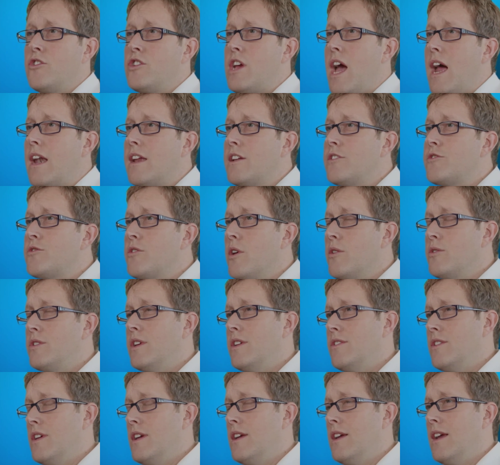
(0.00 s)
the challenge for O
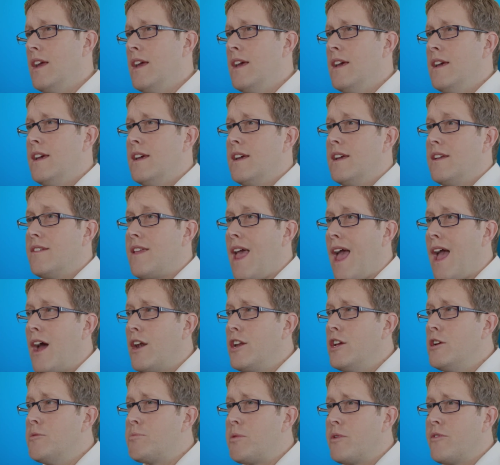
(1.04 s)
T T is how
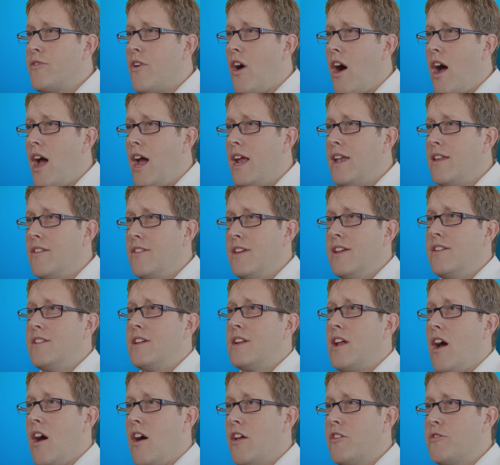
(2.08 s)
do you provide these
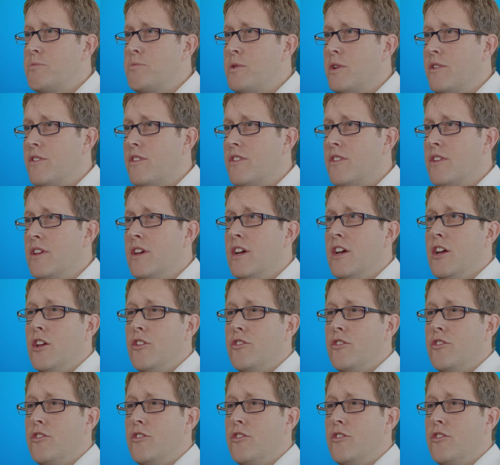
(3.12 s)
enhancements